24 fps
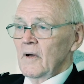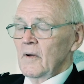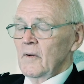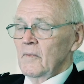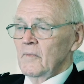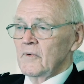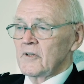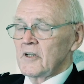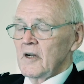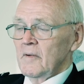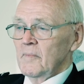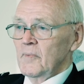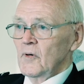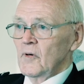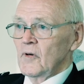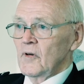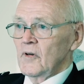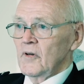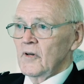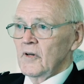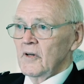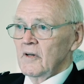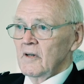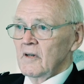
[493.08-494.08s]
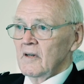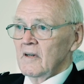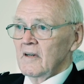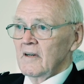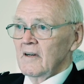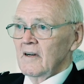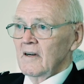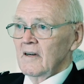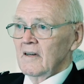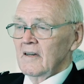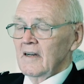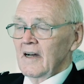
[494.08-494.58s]
was a book,
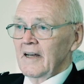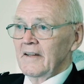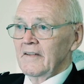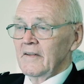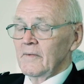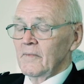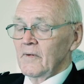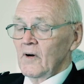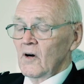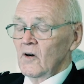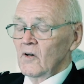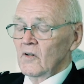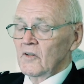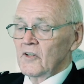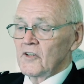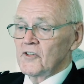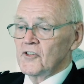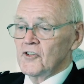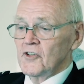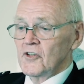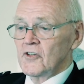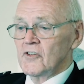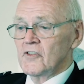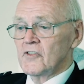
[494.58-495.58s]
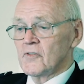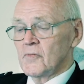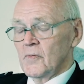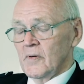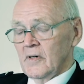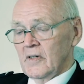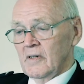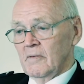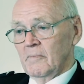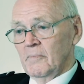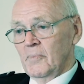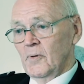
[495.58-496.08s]
and all the tunes were
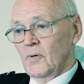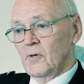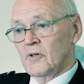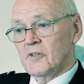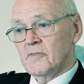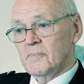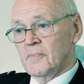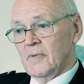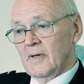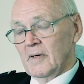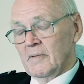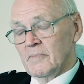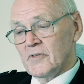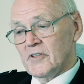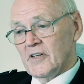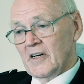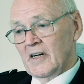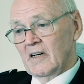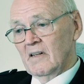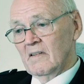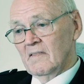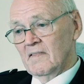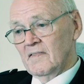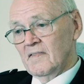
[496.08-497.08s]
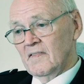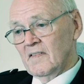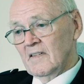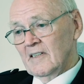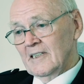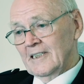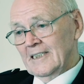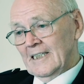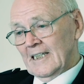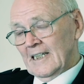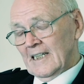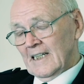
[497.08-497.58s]
composed by himself,
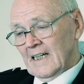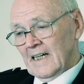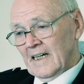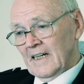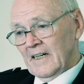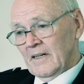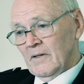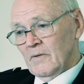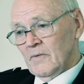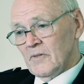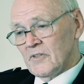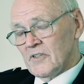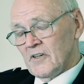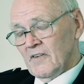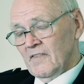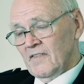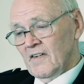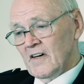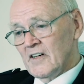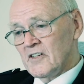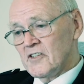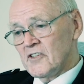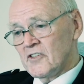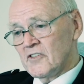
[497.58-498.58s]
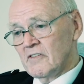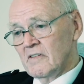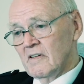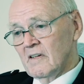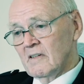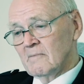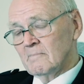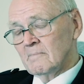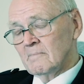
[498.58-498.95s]
and it was the first